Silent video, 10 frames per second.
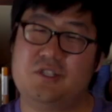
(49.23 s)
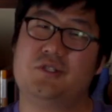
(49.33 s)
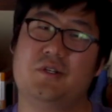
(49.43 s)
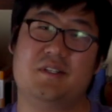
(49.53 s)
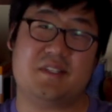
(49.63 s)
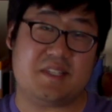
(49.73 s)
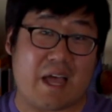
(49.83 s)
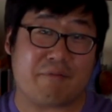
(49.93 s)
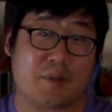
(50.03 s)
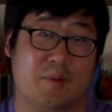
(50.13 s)
you should
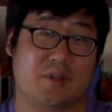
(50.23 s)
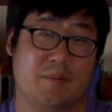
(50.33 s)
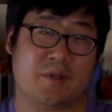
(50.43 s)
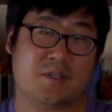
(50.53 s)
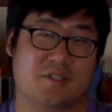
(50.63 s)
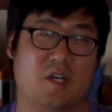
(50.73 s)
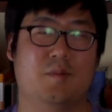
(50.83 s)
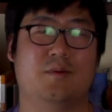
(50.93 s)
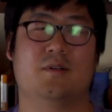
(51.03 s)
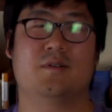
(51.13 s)
definitely put them in the
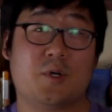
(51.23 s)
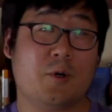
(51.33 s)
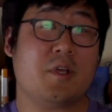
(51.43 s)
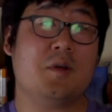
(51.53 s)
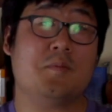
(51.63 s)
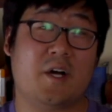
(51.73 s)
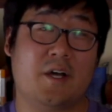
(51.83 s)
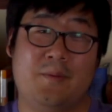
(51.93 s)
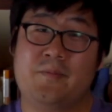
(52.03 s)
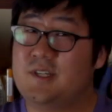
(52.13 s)
sideboard. Broken Bond.